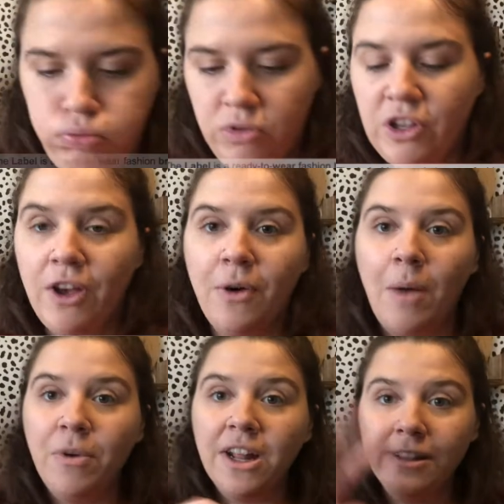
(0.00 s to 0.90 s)
So I'll
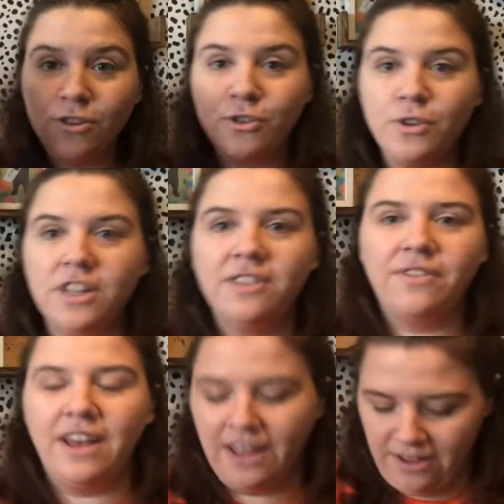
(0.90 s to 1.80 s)
put on the screen if
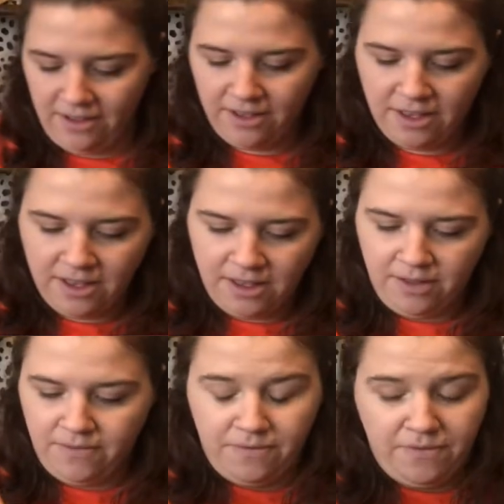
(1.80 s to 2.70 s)
I
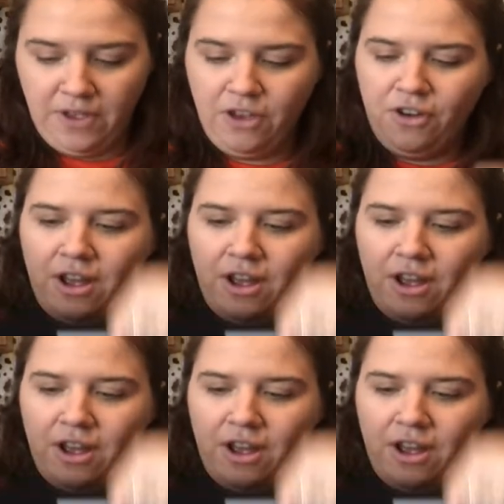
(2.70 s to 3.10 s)
figure